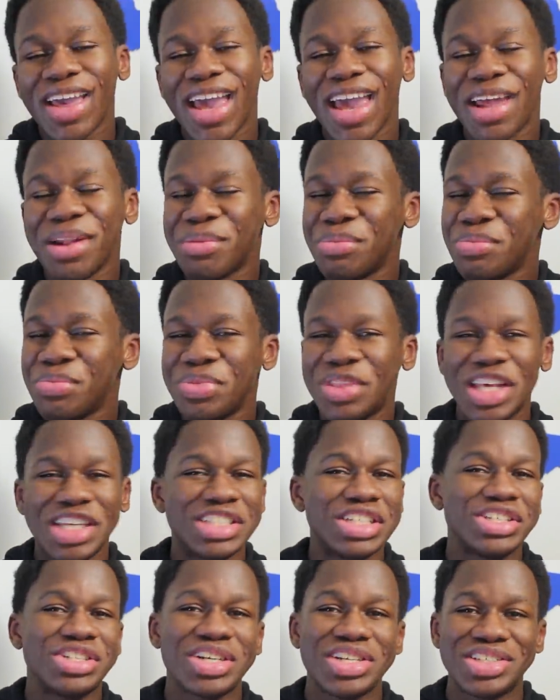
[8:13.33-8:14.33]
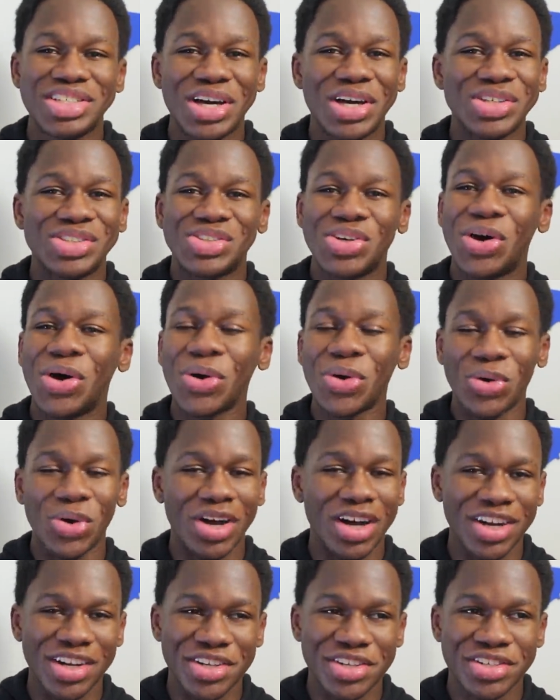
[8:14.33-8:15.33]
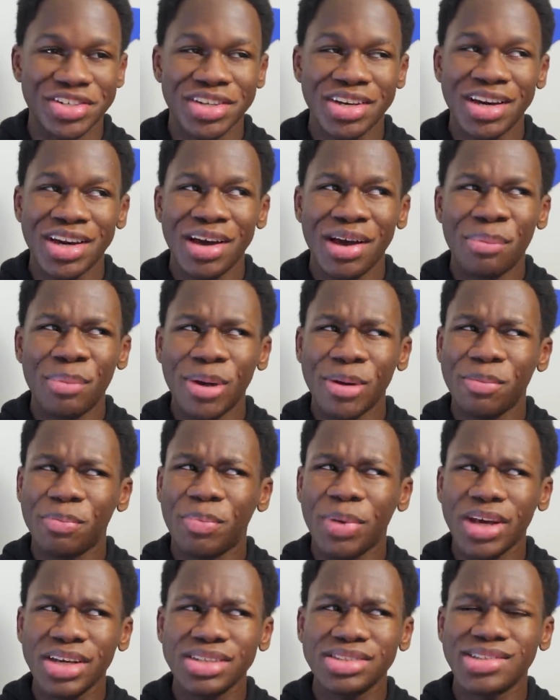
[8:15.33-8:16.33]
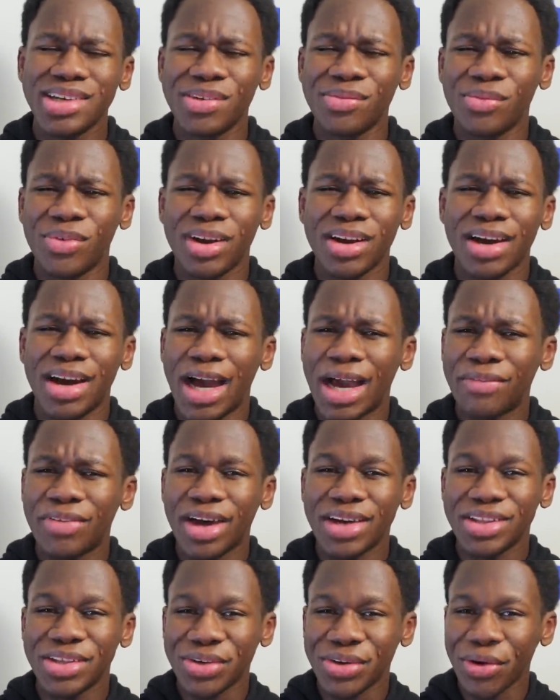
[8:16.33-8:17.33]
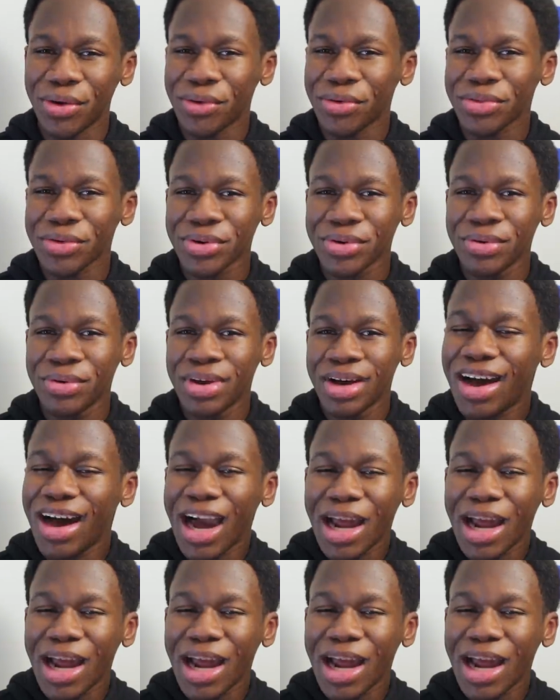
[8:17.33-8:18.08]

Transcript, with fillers: And this is just a total hunch but based on what I've had to go through,